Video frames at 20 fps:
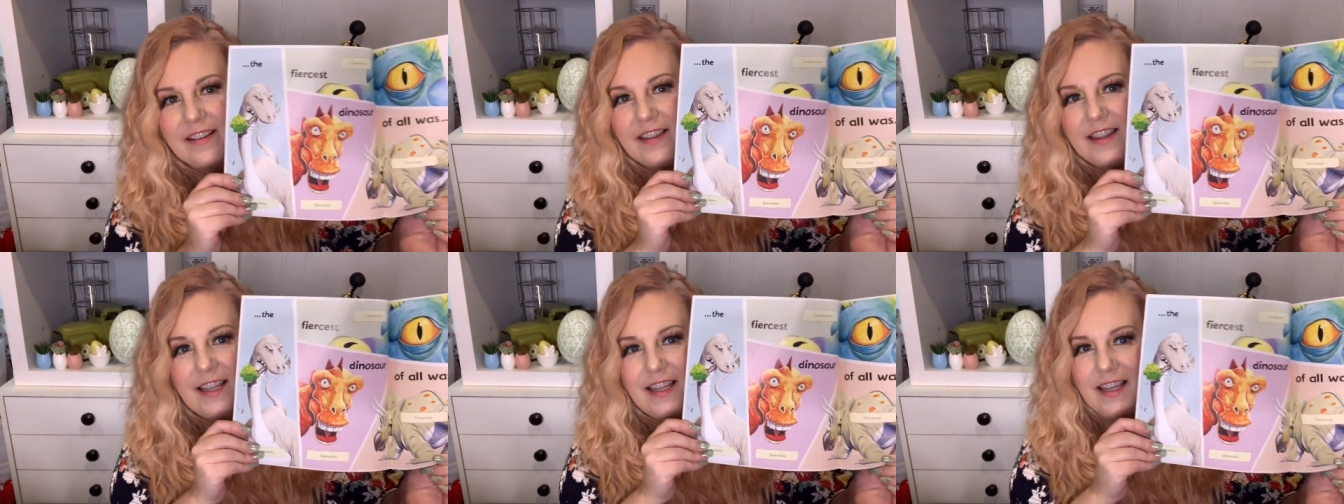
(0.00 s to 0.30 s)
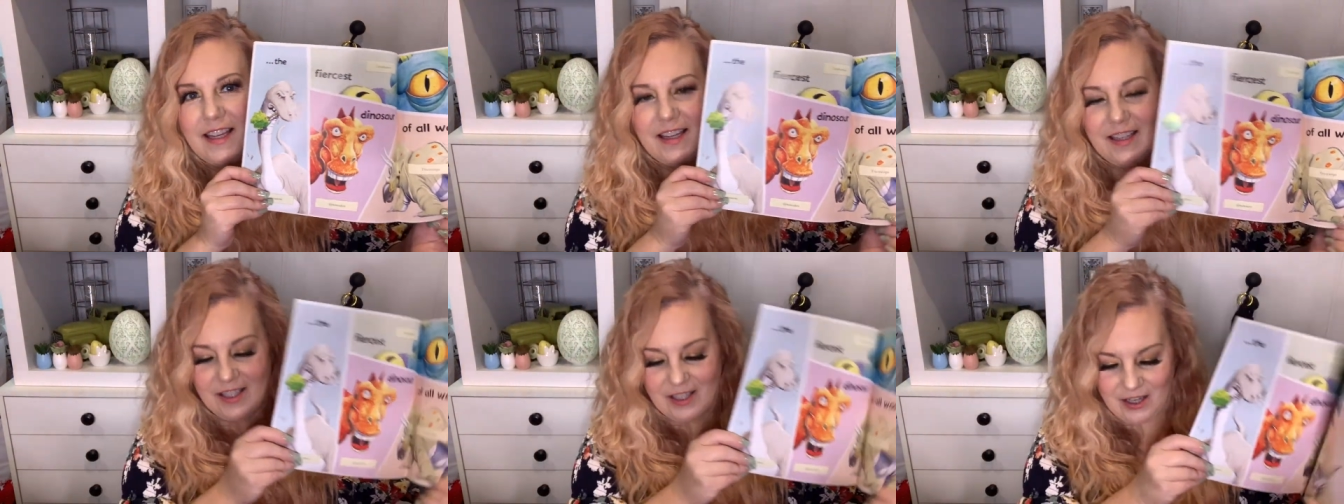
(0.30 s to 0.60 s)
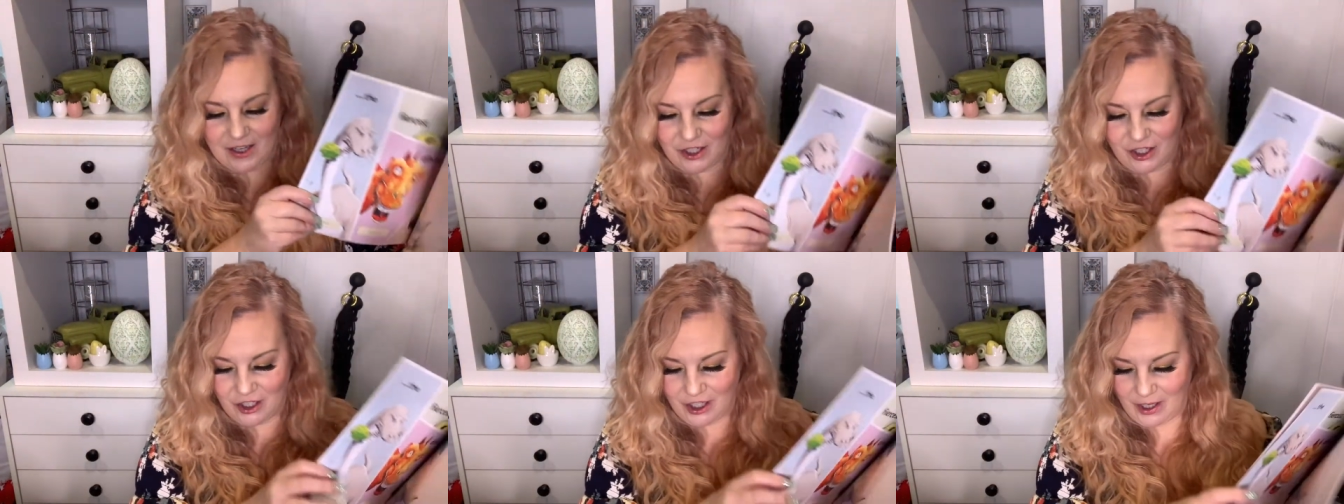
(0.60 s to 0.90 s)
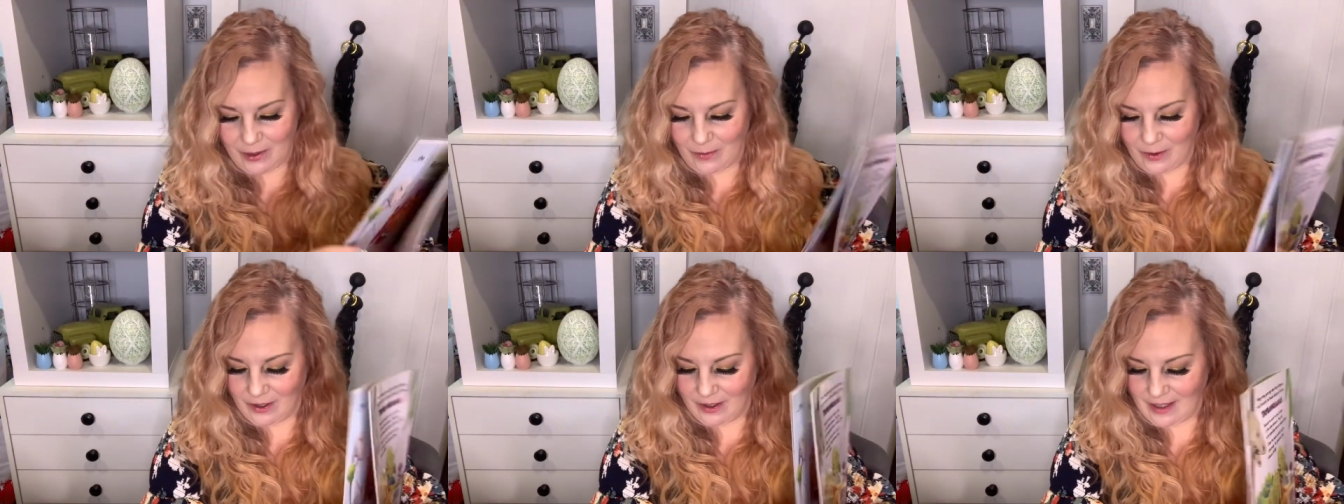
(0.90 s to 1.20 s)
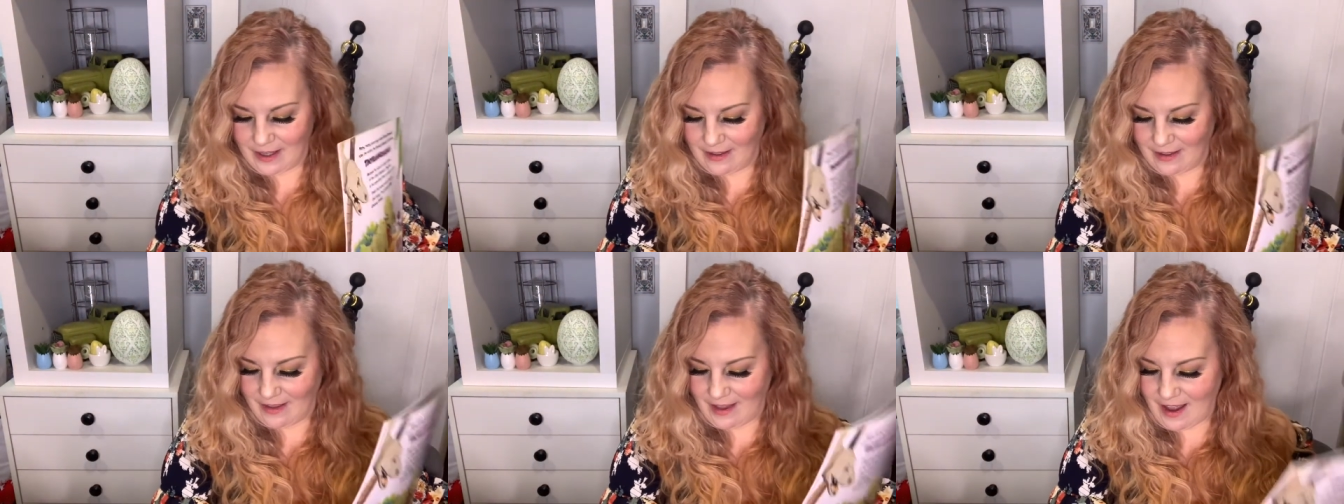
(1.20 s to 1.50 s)
These she will
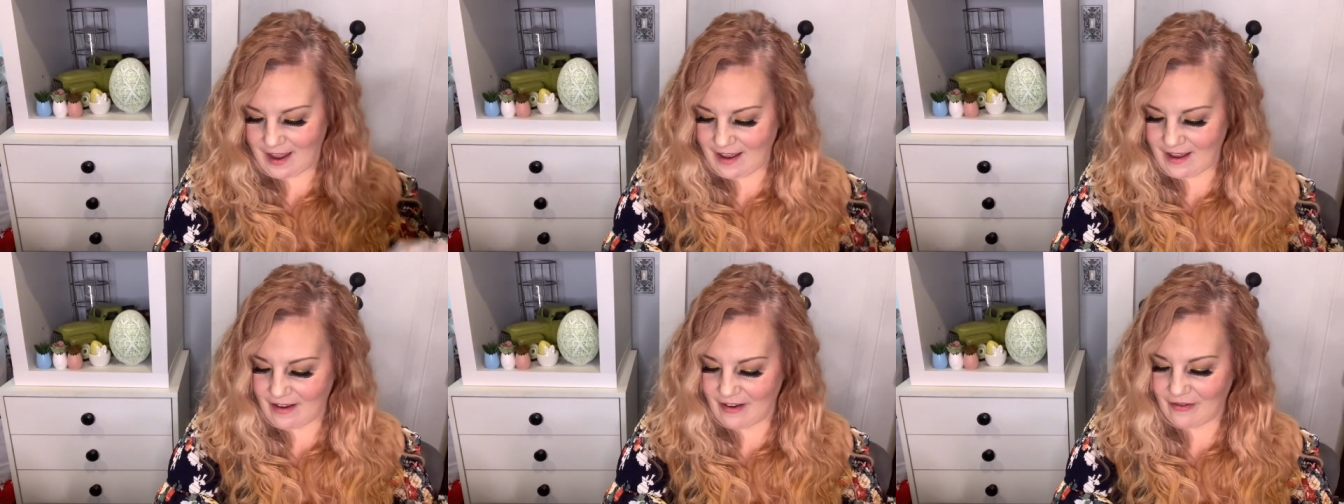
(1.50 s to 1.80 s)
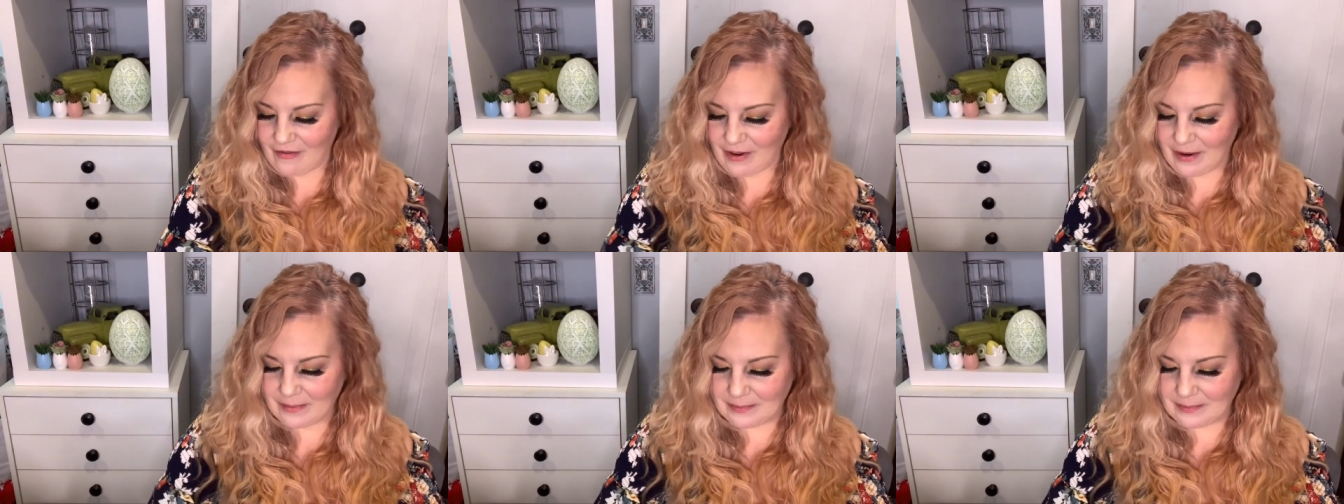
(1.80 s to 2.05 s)
love.